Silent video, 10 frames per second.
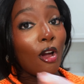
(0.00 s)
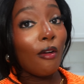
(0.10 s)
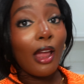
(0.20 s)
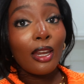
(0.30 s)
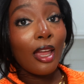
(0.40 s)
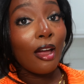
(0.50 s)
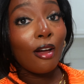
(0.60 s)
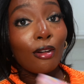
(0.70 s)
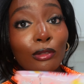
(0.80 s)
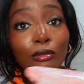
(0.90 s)
All right
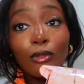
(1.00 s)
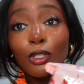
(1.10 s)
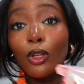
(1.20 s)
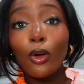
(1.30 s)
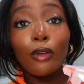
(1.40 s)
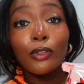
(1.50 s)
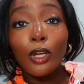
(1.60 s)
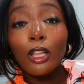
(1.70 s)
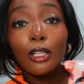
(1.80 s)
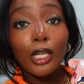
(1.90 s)
now. So if
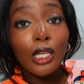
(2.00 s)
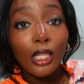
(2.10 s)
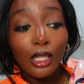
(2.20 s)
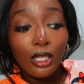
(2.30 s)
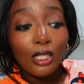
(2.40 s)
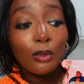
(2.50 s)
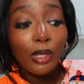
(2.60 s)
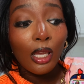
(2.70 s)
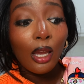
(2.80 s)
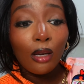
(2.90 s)
y'all are eating this, be
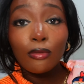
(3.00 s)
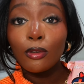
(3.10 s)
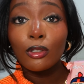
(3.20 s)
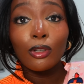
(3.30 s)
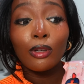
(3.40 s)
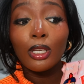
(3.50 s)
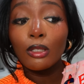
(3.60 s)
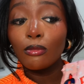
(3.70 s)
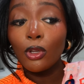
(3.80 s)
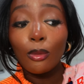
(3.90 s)
careful. Don't eat
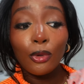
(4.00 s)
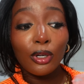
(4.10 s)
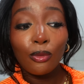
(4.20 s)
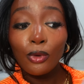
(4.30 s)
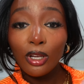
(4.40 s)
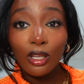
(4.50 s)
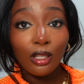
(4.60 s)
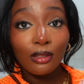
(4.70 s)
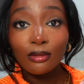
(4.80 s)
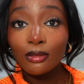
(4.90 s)
no more than one
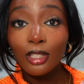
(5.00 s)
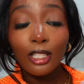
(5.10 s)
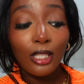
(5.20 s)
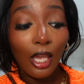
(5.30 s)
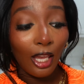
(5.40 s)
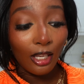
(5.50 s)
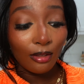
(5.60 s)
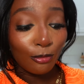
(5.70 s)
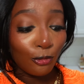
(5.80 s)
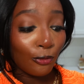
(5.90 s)
a day
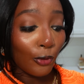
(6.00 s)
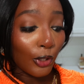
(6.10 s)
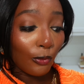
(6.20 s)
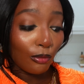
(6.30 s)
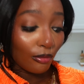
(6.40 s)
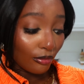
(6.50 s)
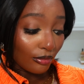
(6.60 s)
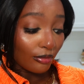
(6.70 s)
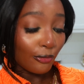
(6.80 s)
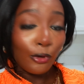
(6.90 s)
before you
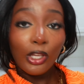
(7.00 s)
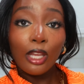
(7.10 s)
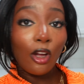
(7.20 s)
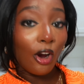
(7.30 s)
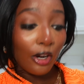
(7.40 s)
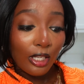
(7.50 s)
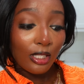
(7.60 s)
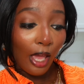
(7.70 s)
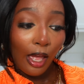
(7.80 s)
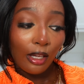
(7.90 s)
get a heart
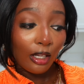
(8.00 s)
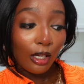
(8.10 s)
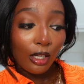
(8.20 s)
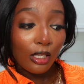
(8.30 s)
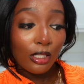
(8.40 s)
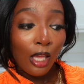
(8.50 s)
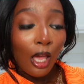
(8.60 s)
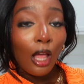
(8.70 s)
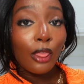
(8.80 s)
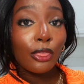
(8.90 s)
attack, because
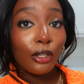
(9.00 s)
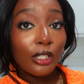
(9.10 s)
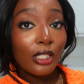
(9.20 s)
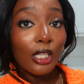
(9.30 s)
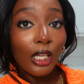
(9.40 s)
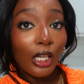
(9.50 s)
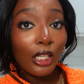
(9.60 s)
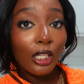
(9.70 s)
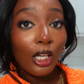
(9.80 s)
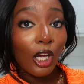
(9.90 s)

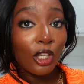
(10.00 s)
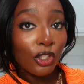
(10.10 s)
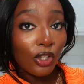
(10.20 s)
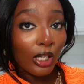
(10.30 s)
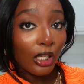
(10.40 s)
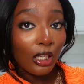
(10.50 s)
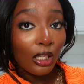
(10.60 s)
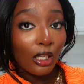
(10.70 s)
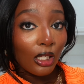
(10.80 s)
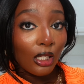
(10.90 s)
1,300
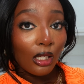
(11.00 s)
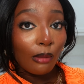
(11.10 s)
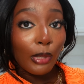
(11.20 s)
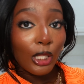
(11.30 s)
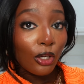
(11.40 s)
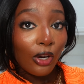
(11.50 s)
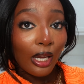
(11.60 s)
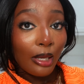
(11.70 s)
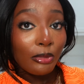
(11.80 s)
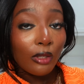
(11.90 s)

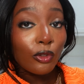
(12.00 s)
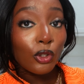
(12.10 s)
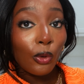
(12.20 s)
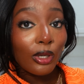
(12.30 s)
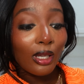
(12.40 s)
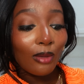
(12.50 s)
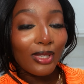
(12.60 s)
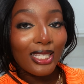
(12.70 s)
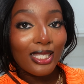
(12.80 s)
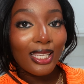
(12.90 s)
milligrams of sodium
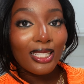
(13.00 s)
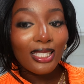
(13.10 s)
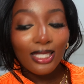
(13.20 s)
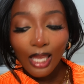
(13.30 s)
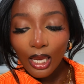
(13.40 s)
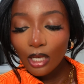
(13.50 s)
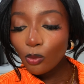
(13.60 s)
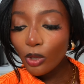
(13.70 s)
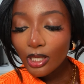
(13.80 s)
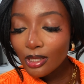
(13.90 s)
is insane.
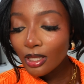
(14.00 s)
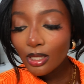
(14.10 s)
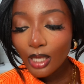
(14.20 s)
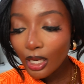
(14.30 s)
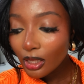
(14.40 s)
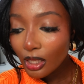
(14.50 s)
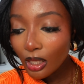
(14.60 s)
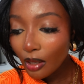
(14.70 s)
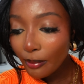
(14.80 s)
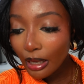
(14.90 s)
What is the daily
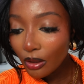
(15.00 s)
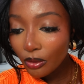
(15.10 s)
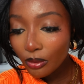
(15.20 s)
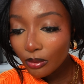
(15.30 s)
amount?